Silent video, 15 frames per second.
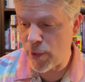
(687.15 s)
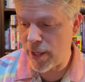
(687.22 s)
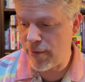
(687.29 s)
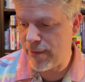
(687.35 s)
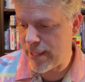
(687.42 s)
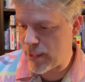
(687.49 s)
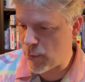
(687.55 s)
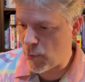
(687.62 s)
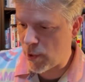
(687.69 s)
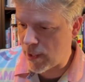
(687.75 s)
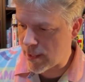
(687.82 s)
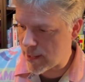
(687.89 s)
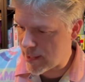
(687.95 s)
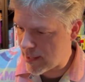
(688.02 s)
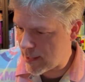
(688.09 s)
of his
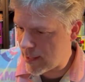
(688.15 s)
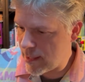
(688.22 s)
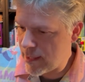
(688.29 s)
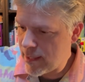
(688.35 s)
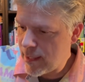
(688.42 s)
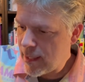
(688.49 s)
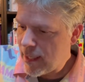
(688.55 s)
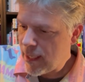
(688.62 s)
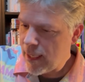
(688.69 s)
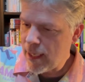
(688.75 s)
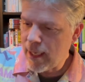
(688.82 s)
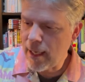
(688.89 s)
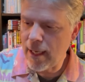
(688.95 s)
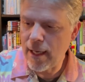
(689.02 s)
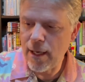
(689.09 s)
works,
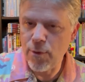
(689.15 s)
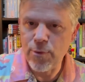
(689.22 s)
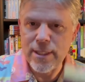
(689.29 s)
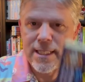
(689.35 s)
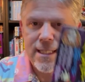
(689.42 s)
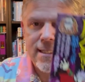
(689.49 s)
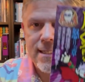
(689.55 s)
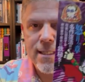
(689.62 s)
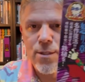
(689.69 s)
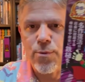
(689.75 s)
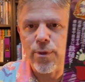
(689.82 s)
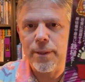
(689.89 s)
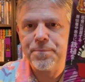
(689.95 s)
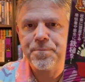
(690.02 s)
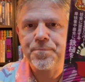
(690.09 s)
which is this
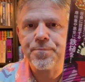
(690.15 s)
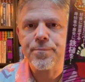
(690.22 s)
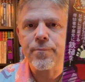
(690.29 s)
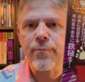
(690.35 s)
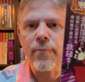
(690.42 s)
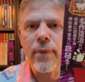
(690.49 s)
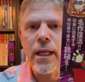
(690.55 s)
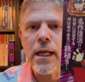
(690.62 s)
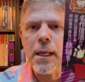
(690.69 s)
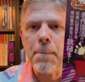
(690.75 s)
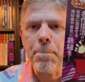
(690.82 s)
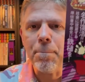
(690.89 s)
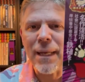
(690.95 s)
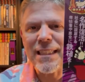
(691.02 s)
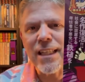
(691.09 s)
one,
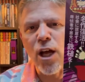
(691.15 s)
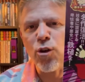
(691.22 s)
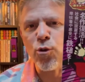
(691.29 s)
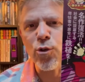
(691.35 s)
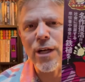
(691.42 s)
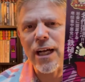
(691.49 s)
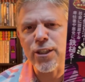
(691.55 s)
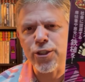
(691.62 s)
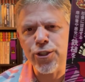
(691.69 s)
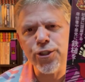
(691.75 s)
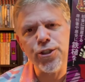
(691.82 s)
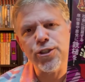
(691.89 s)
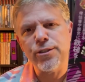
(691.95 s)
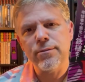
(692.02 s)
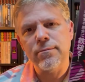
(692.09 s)
Mataro ga
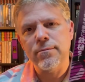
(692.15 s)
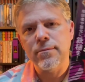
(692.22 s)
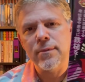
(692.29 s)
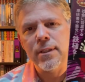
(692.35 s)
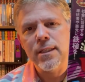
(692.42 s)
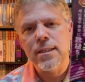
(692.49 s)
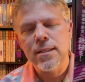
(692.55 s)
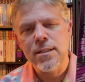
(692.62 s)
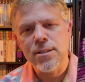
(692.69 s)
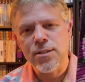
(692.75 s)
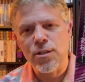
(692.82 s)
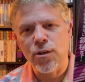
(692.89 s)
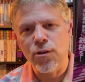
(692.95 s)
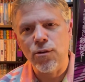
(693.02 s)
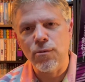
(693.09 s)
Kuru.
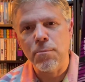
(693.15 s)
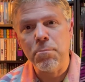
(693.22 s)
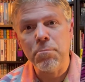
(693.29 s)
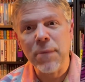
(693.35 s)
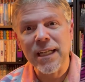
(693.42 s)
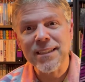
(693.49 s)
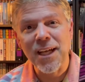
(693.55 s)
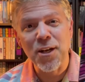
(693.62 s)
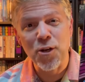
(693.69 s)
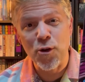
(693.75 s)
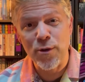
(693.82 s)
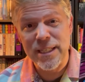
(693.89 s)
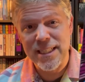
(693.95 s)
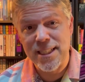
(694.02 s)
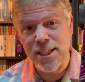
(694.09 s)
So
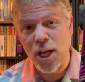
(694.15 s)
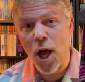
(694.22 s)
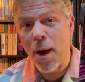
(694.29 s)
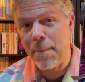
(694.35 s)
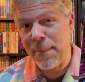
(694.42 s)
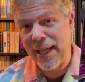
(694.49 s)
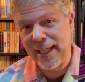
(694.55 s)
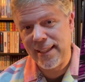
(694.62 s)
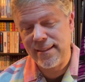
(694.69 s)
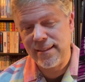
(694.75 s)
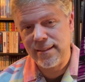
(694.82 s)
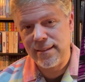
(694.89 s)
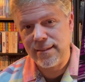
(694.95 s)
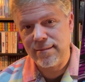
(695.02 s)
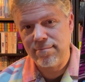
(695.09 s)
Mataro is coming.
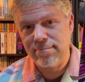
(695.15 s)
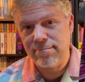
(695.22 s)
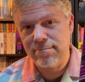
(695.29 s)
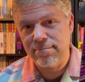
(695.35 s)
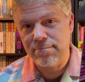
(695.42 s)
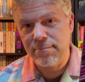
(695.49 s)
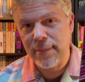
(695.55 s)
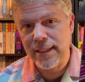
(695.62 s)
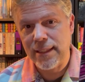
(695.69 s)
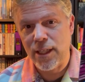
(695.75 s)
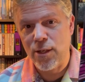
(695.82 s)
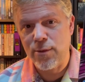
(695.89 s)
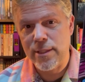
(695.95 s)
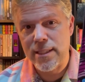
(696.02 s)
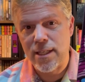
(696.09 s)

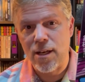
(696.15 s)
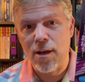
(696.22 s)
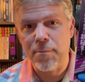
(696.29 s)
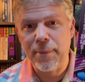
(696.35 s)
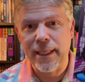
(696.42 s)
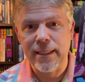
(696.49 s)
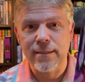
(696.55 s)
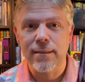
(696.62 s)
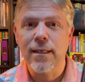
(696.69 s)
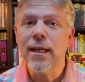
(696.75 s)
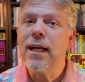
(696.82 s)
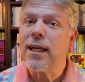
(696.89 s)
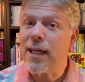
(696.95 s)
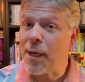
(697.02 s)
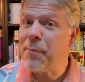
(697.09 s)
Mataro is coming.
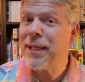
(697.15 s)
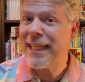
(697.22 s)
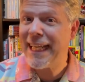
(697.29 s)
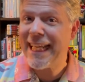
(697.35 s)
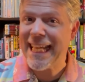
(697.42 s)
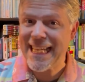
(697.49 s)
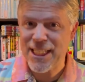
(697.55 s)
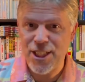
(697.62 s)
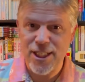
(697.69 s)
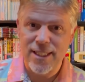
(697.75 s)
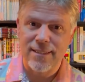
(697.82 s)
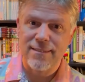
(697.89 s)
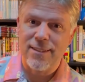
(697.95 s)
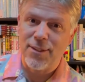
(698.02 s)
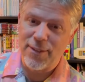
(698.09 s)
Coming to get you,
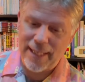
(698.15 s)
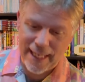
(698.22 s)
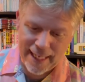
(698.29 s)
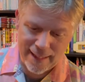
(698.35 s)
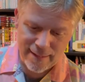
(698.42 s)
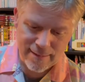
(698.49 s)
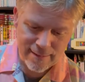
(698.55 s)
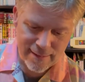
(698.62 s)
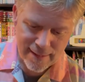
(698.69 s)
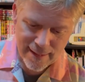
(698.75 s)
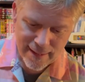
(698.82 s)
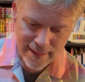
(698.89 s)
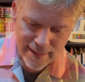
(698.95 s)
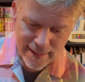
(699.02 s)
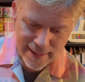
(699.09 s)
okay?
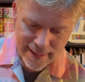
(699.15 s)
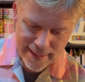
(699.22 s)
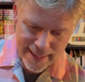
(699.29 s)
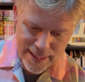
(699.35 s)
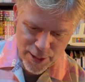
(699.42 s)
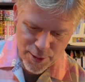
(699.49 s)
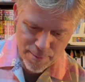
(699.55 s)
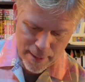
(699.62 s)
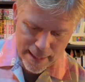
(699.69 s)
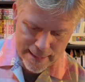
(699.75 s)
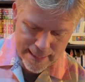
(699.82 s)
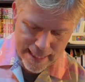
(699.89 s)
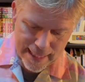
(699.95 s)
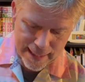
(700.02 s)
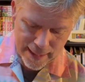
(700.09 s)
Get your minds
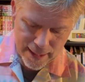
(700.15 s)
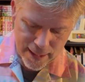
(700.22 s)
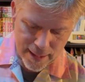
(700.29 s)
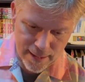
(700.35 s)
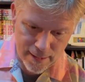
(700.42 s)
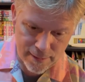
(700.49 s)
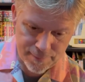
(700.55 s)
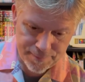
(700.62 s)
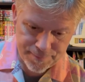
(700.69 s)
out of the gutter.